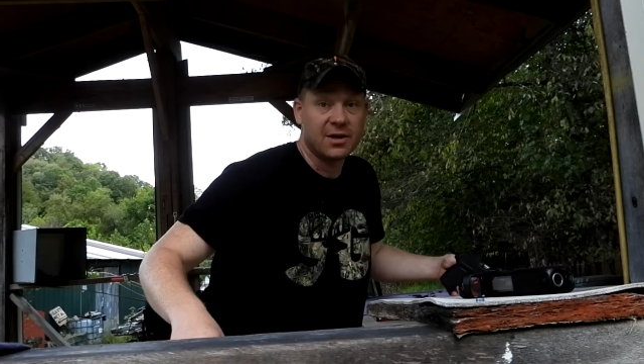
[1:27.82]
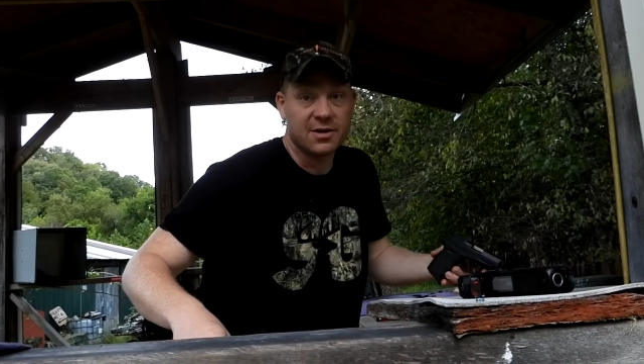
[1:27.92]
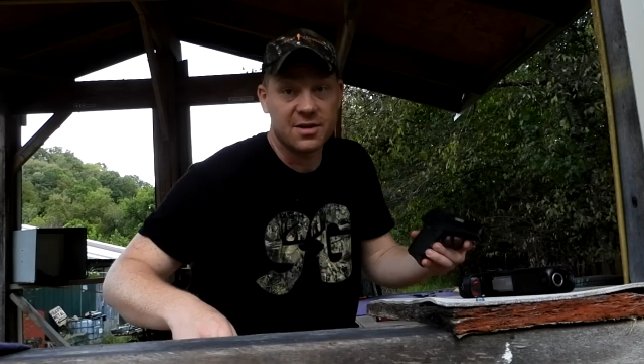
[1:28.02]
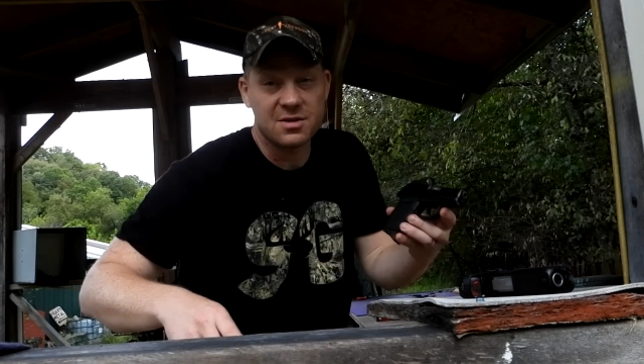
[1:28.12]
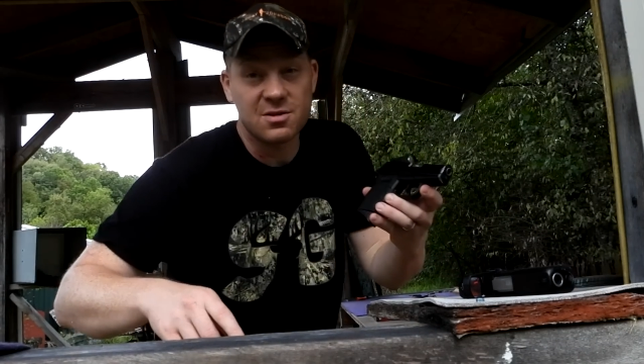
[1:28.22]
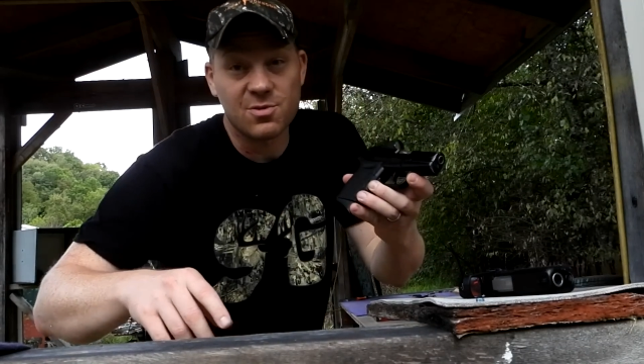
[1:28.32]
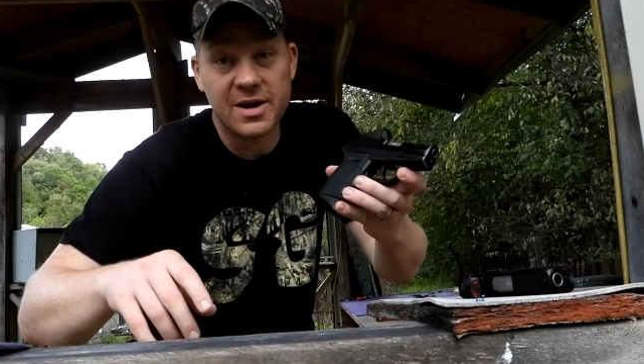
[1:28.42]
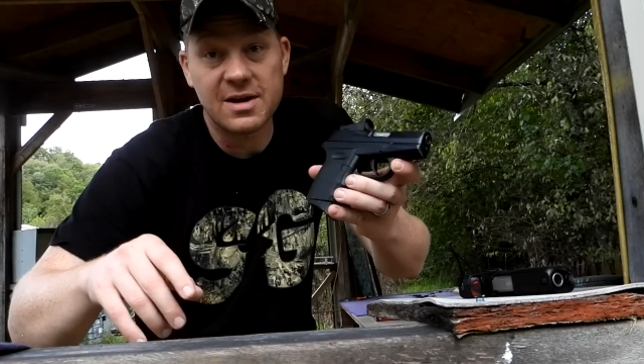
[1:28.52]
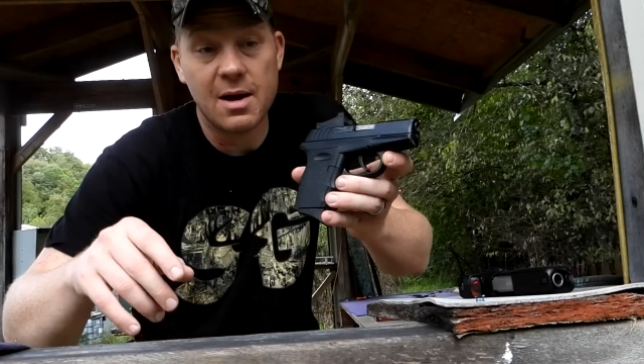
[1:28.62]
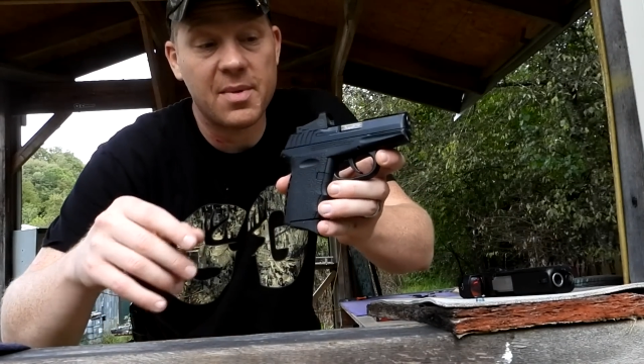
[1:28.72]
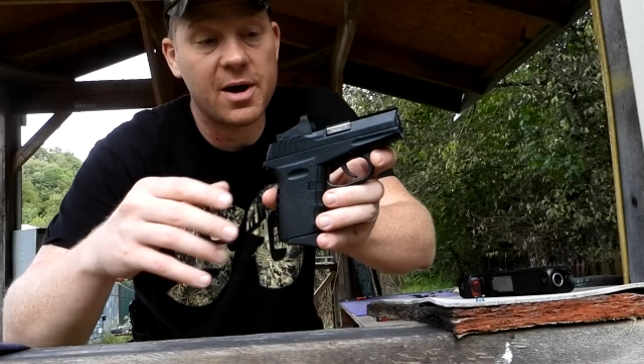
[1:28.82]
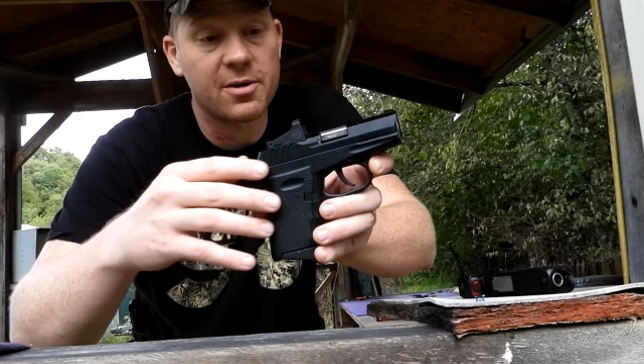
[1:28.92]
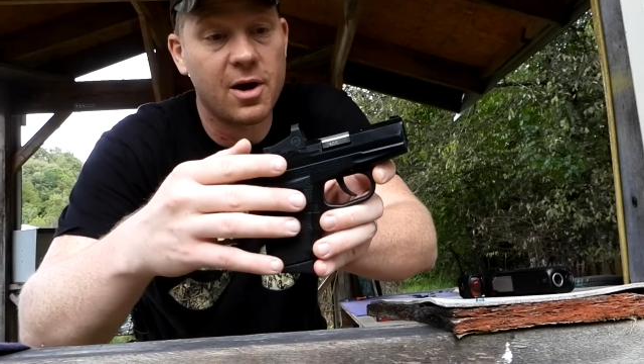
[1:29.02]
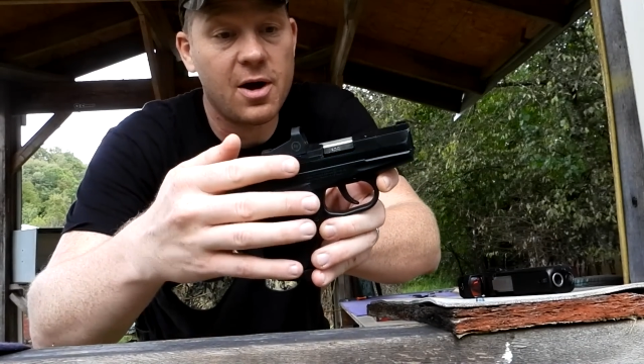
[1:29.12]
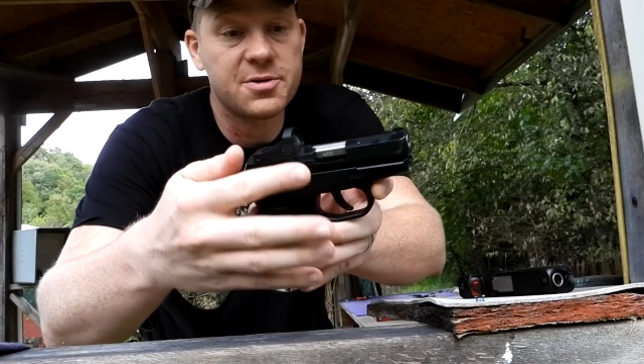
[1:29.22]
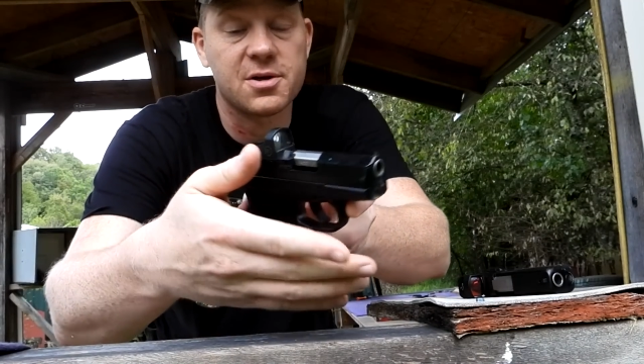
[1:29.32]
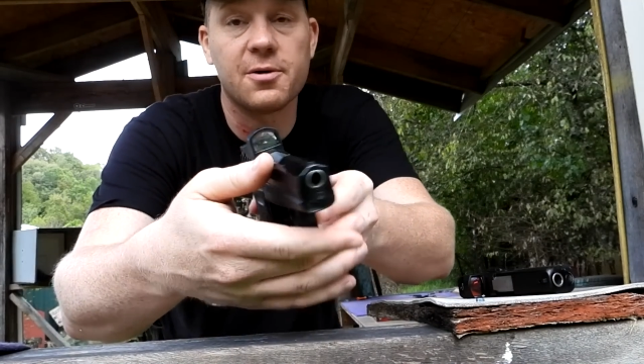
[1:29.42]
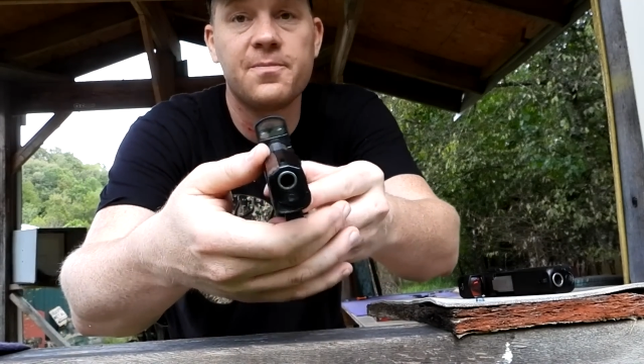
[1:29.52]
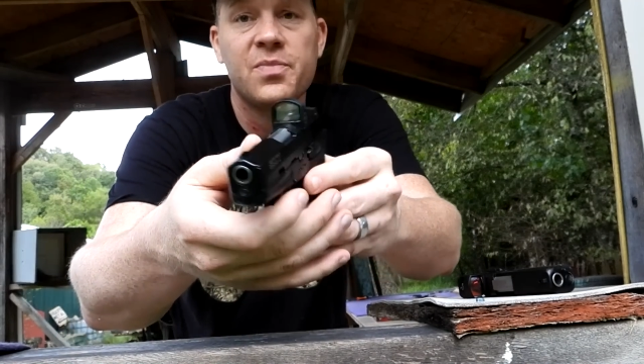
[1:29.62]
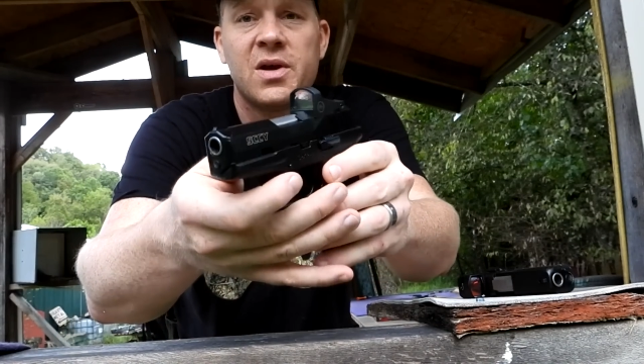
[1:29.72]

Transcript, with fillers: here. This is the red dot model also.